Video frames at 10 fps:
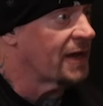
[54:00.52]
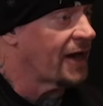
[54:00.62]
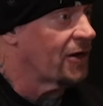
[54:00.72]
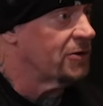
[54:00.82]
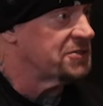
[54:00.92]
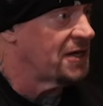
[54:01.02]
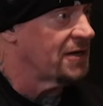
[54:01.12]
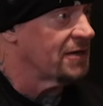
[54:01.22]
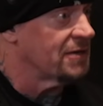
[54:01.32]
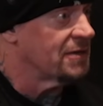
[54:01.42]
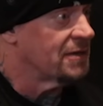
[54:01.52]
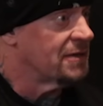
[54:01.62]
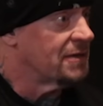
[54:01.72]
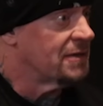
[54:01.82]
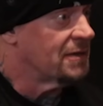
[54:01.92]
at a hotel
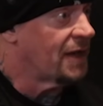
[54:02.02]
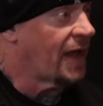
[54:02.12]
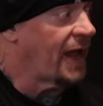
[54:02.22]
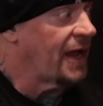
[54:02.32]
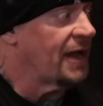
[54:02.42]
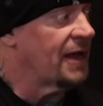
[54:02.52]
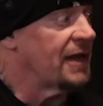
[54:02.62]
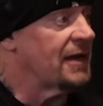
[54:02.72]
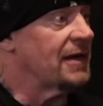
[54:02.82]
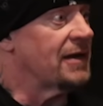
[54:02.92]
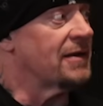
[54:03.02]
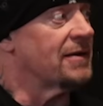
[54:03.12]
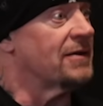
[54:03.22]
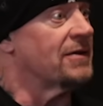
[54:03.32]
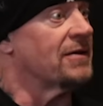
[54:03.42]
and
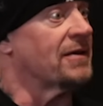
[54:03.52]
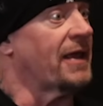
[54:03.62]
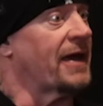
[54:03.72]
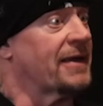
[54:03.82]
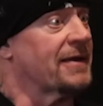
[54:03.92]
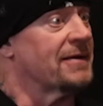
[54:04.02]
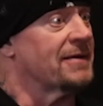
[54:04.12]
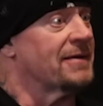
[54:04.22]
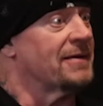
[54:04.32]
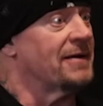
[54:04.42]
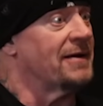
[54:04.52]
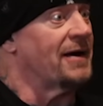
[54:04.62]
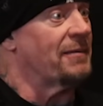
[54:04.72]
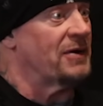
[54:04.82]
like I'm